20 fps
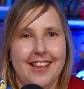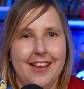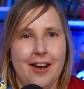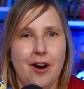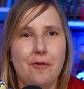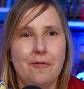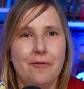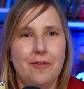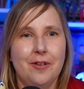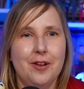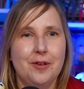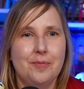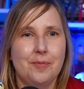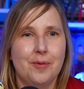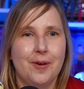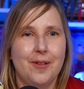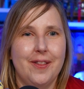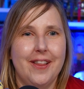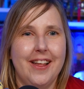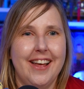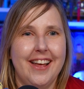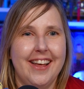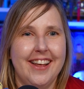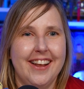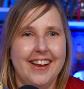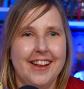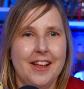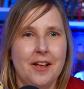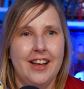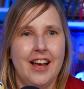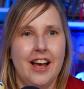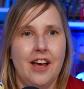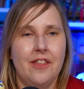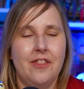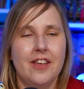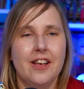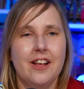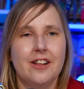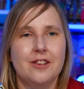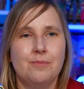Hopefully it's more than that. I
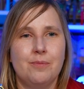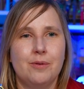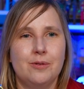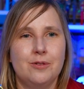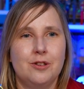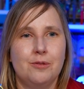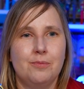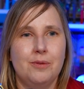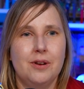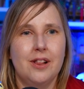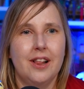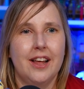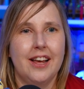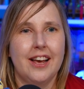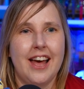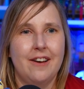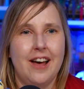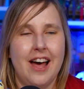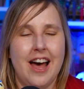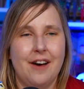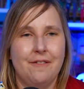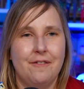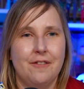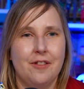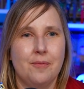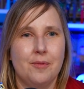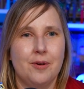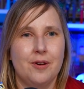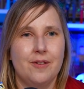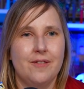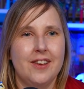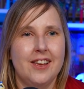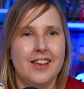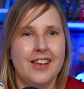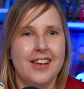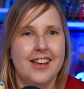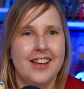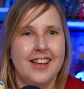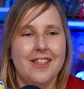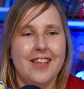think it's supposed to be like half of the
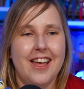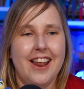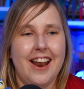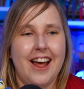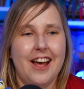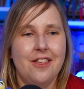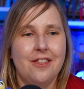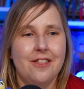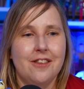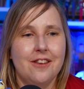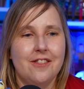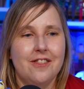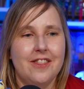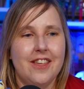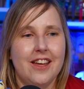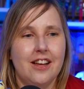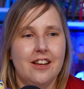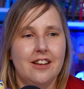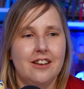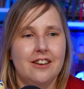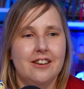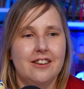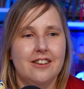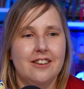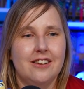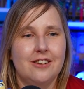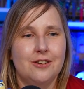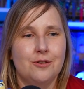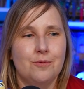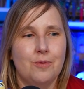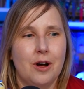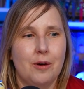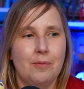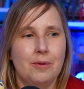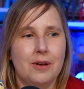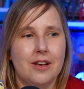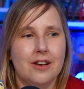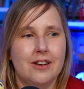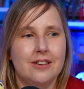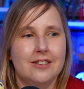movie. And I think that as well
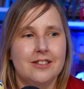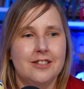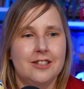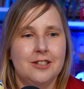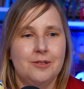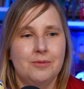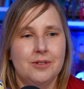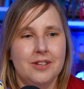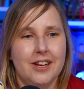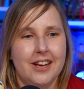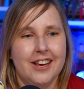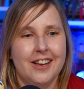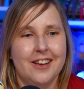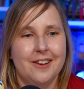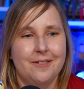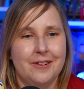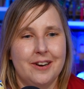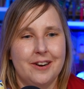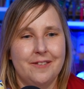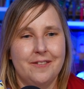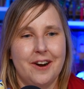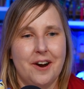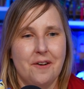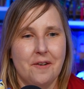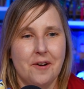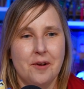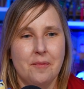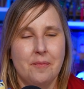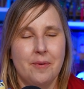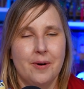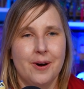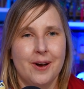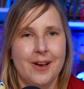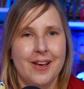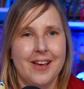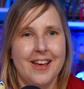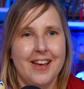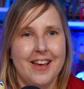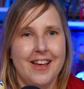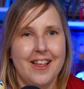because it seems like whenever I read a book,
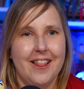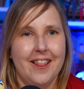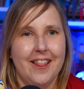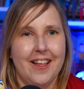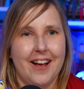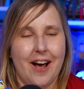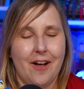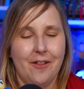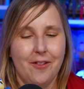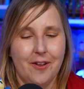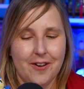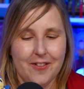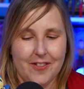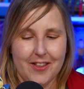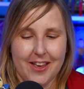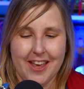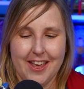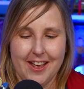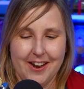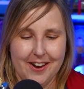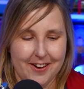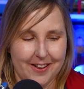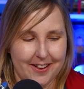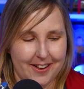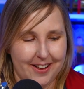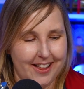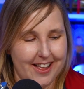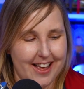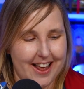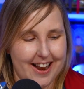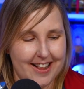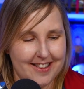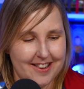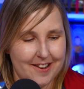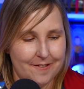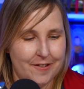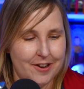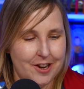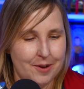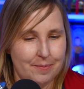I'll look at the Kindle and it's
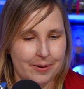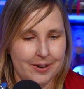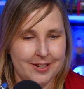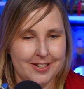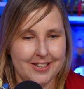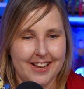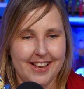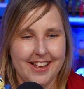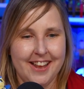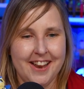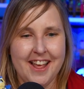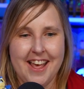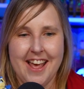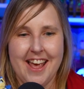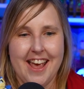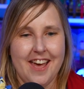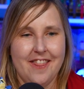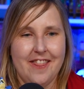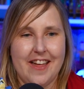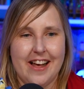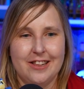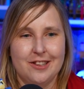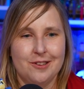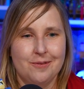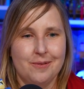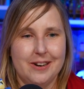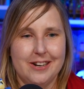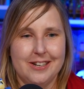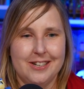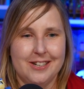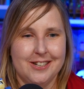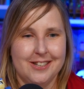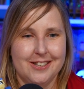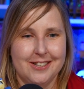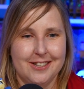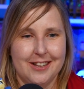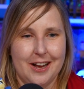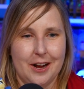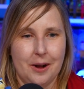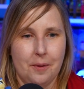at 50%. And that's when it's
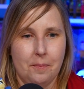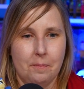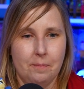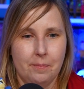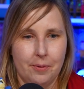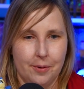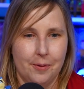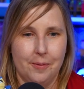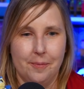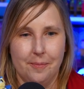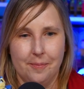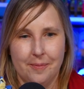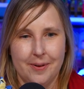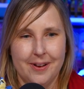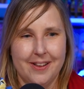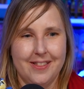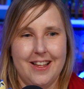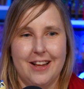just like, boom.